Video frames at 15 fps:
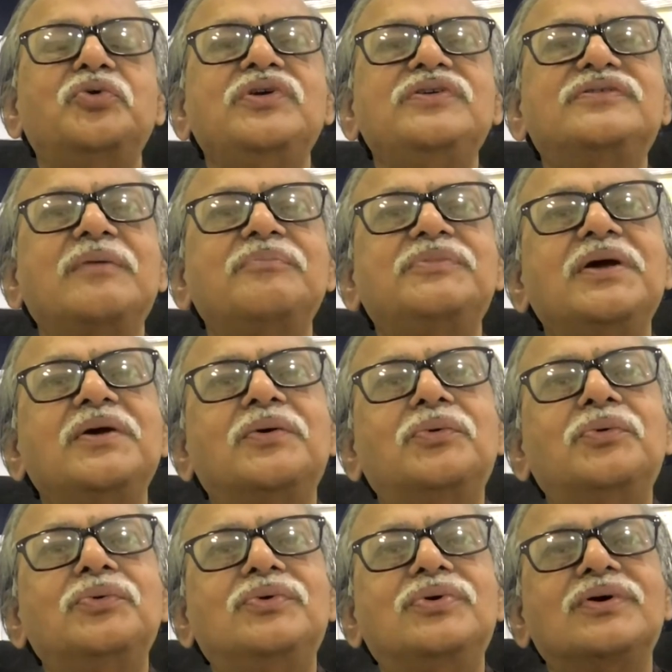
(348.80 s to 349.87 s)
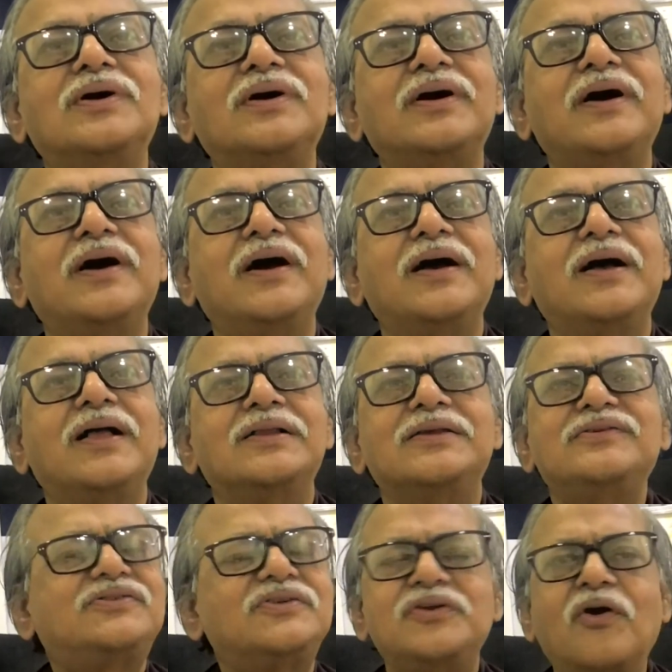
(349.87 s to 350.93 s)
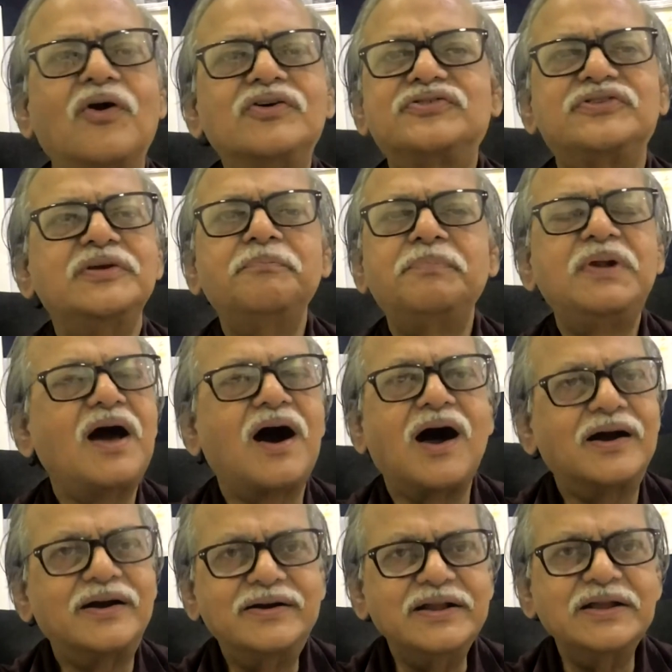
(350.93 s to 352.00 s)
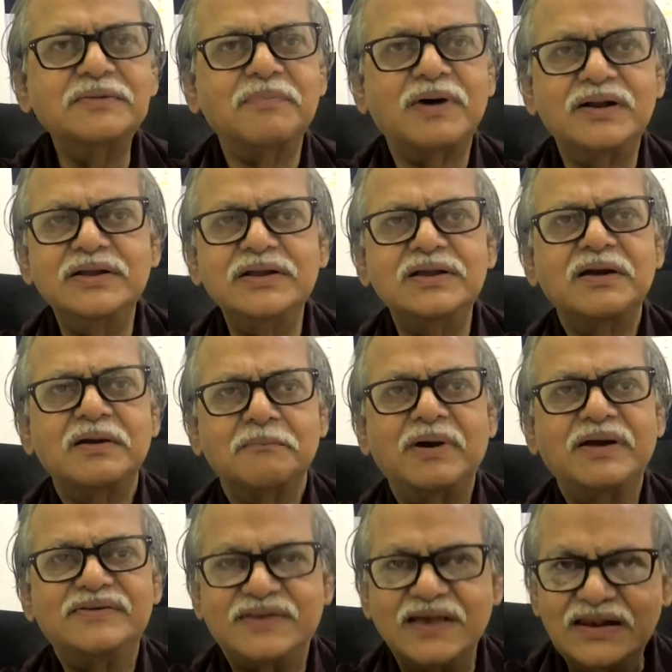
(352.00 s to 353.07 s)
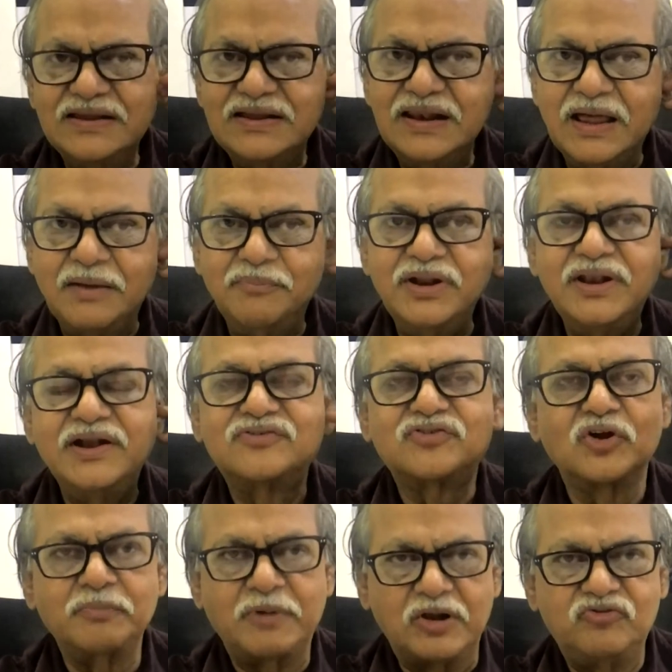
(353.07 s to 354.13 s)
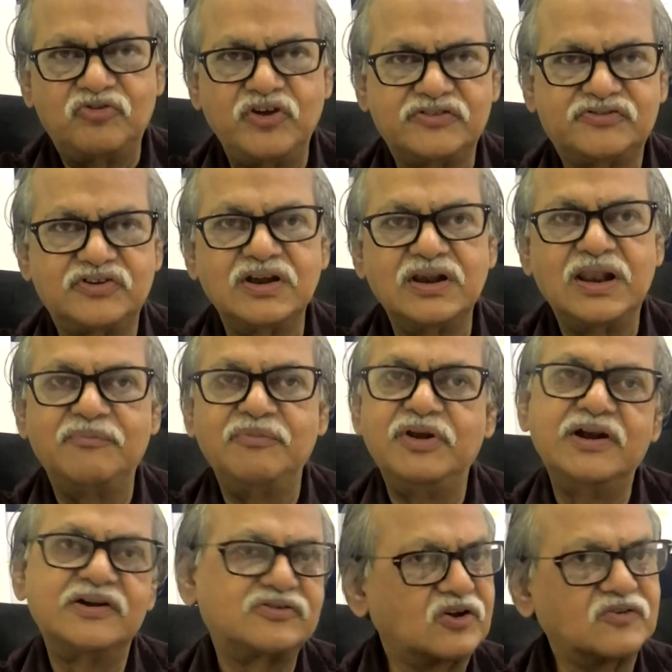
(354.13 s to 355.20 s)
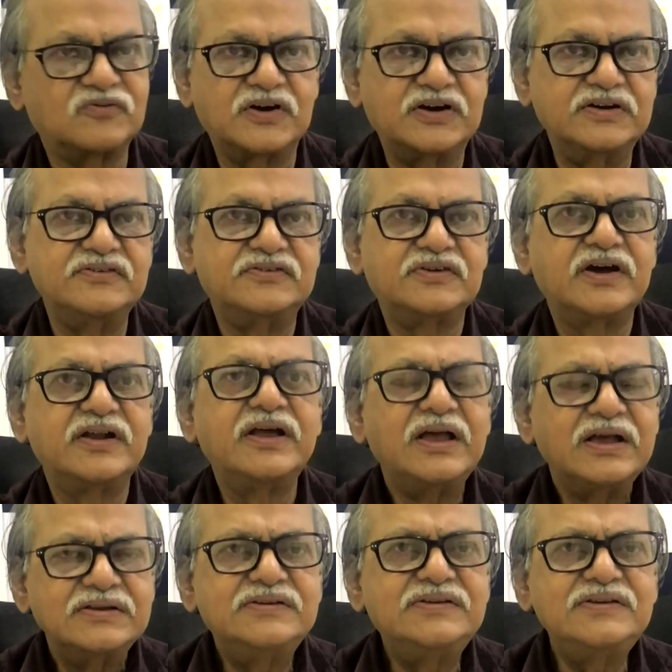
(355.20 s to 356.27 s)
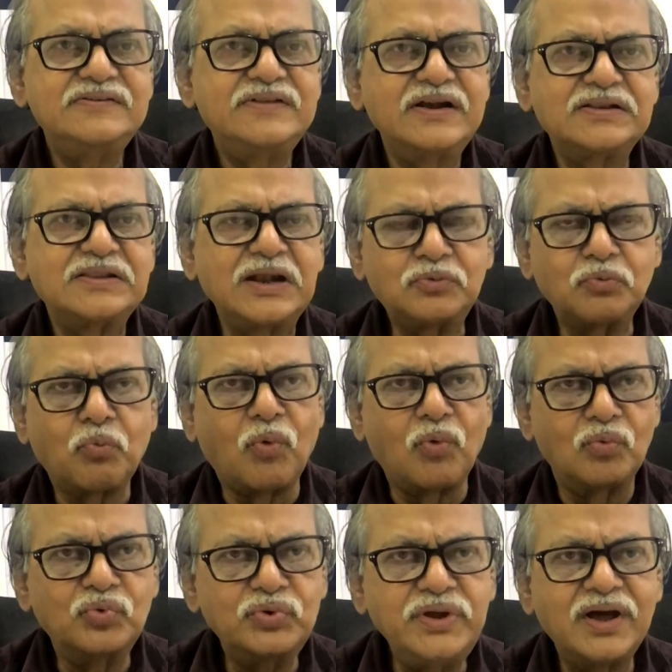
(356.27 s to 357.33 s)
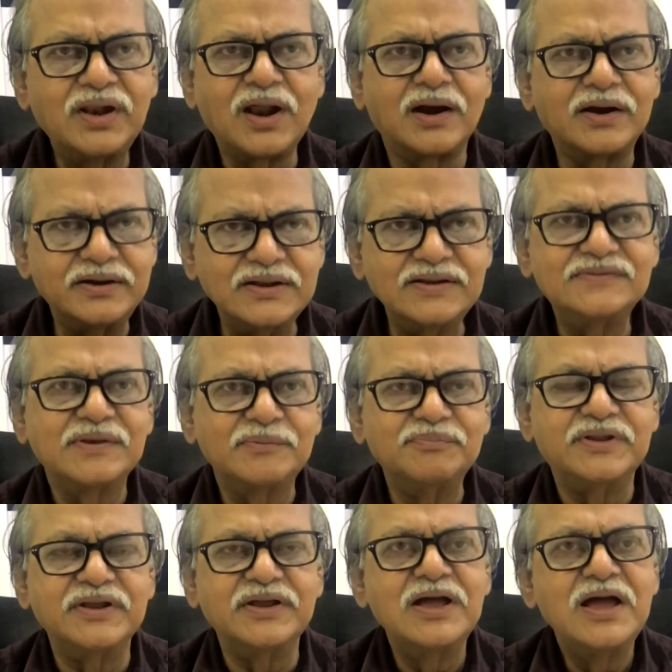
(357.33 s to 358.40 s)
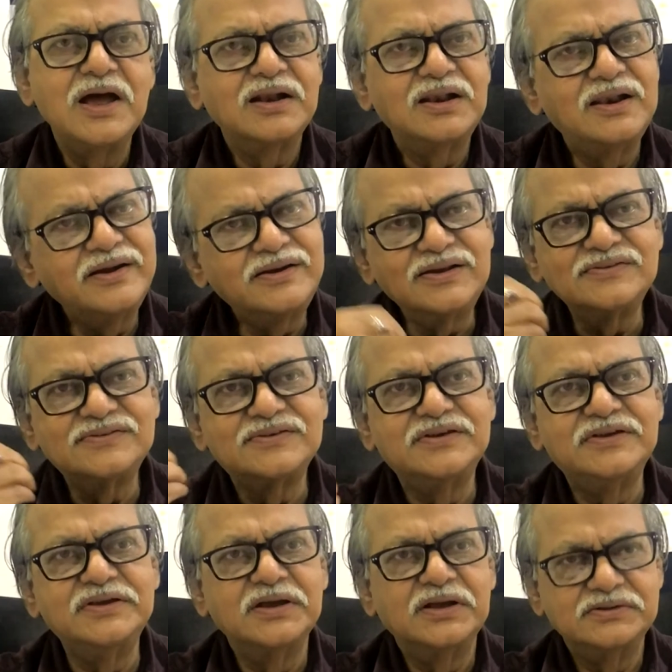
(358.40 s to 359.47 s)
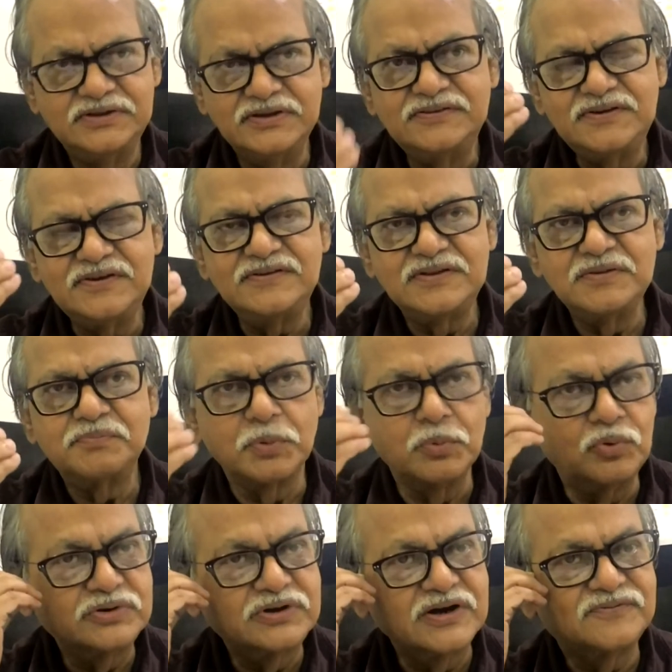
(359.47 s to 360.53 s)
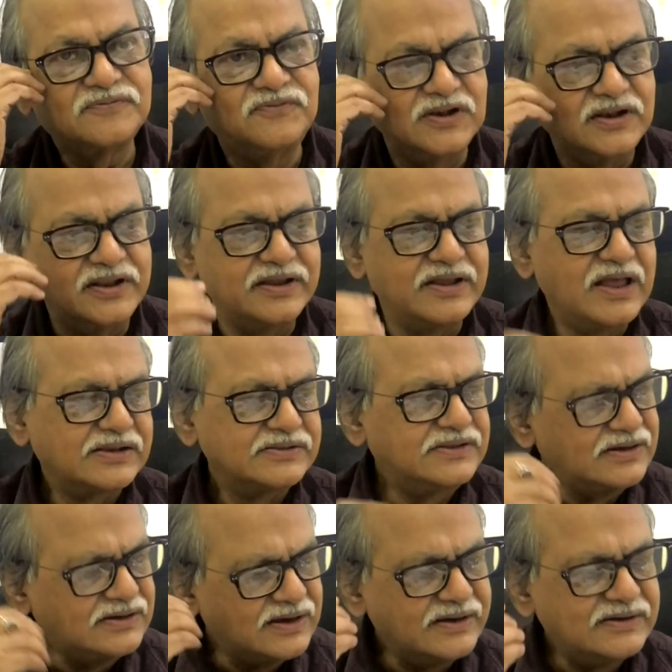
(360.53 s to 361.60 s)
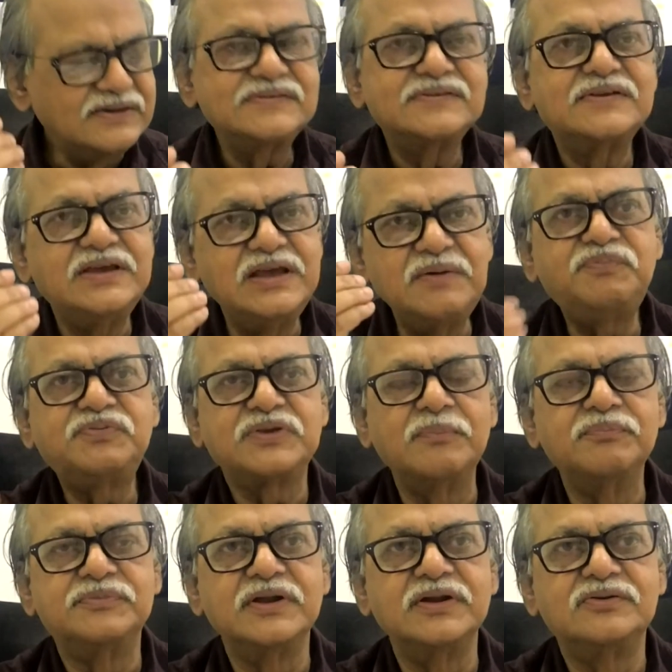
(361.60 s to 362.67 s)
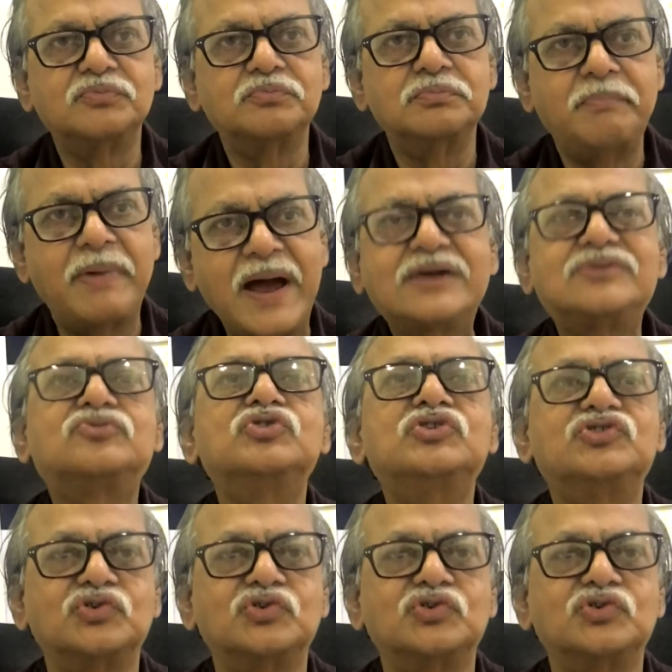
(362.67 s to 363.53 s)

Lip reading: Doing something good. It's not simply earning money by selling laminates or manufacturing laminates or furniture. This is that we are earning something. Let us give. This is the promoter's feeling that let us give something back to